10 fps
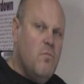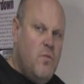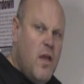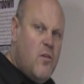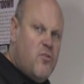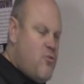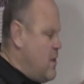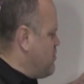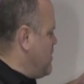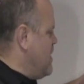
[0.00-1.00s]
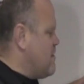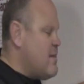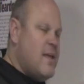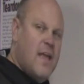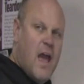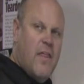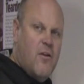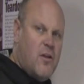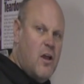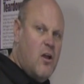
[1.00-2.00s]
These three things
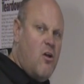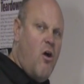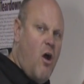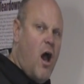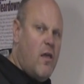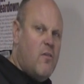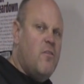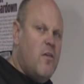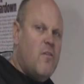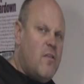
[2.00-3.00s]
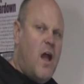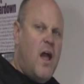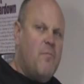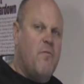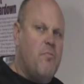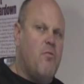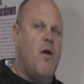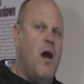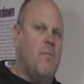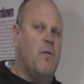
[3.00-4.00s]
together can cause this type of
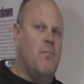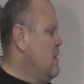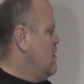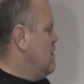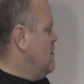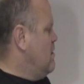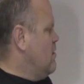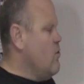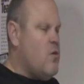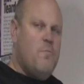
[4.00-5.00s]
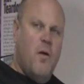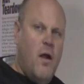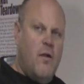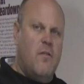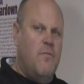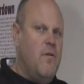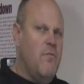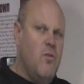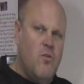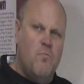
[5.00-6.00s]
problem. Loose parts, if you
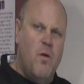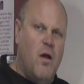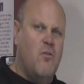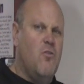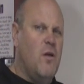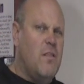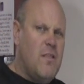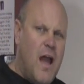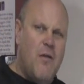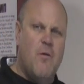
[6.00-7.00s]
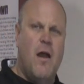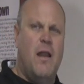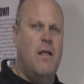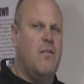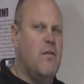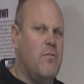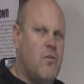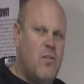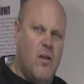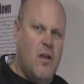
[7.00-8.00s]
have loose ball joints, tie rod ends, if
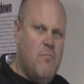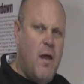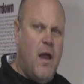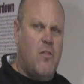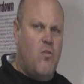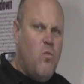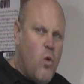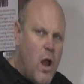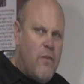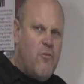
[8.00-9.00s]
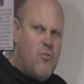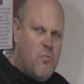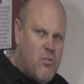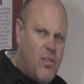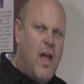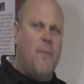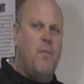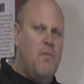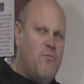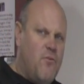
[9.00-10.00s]
the steering box is wore out and there's some
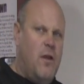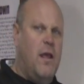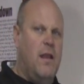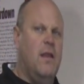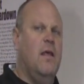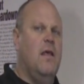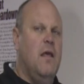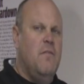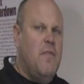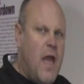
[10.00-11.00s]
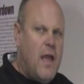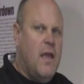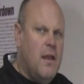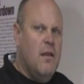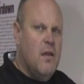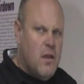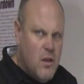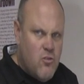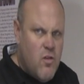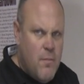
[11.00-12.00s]
slop in the front end, that can
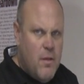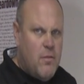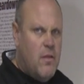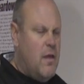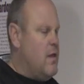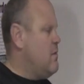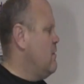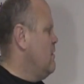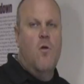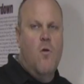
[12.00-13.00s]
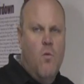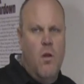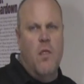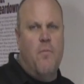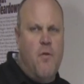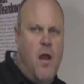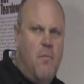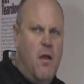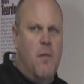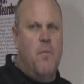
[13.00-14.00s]
contribute to this. One of the
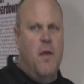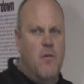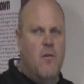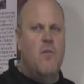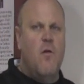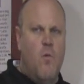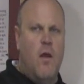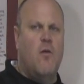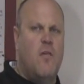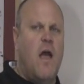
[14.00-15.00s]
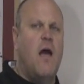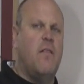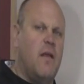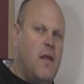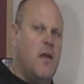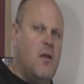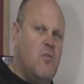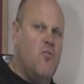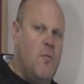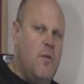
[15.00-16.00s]
primary pieces that wears out that can
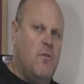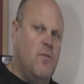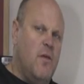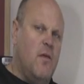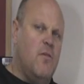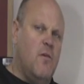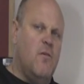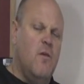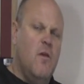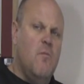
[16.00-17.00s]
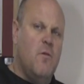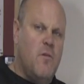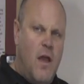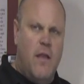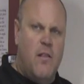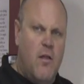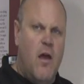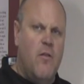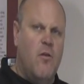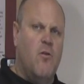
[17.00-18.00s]
contribute to this is, besides
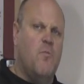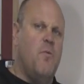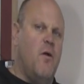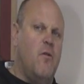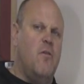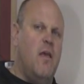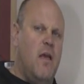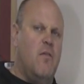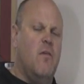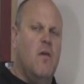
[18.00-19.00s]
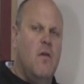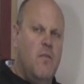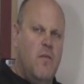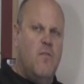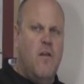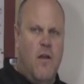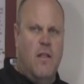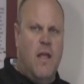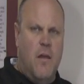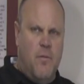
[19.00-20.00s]
other loose parts, is the
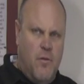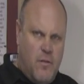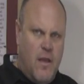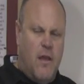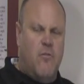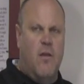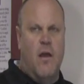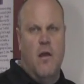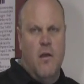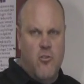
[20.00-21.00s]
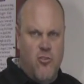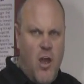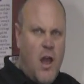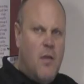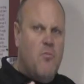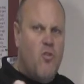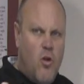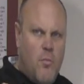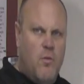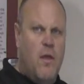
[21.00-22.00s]
steering dampener. It's actually a shock
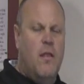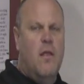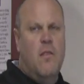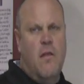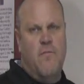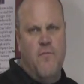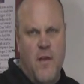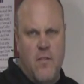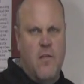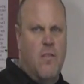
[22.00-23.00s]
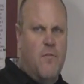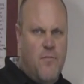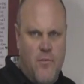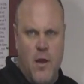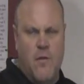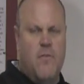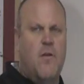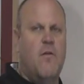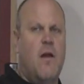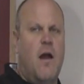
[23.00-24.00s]
absorber that fits in the front of
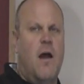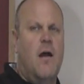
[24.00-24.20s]
your